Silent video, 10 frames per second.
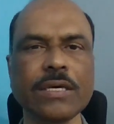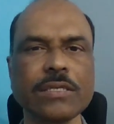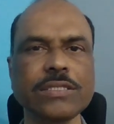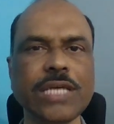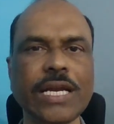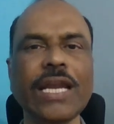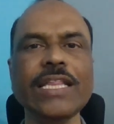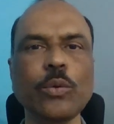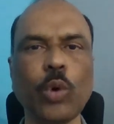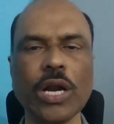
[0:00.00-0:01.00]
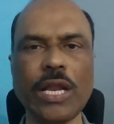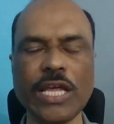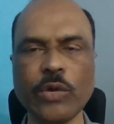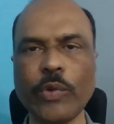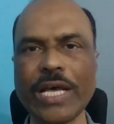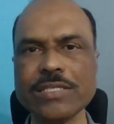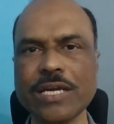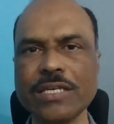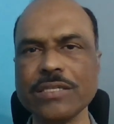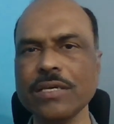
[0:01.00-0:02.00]
Generally, they want a liquid
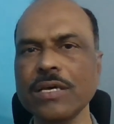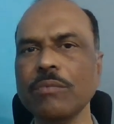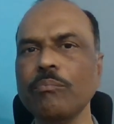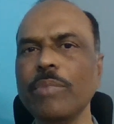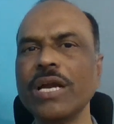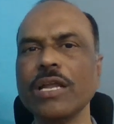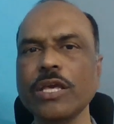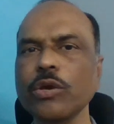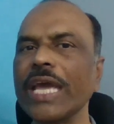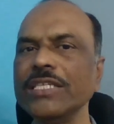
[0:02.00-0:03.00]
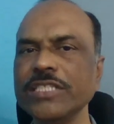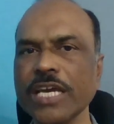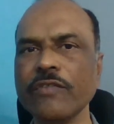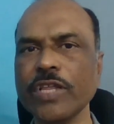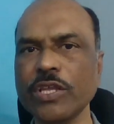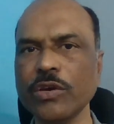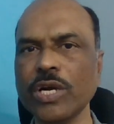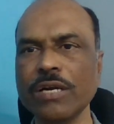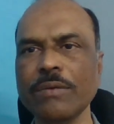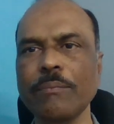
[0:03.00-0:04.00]
asset, but you can check with
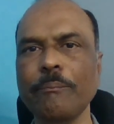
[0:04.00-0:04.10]
your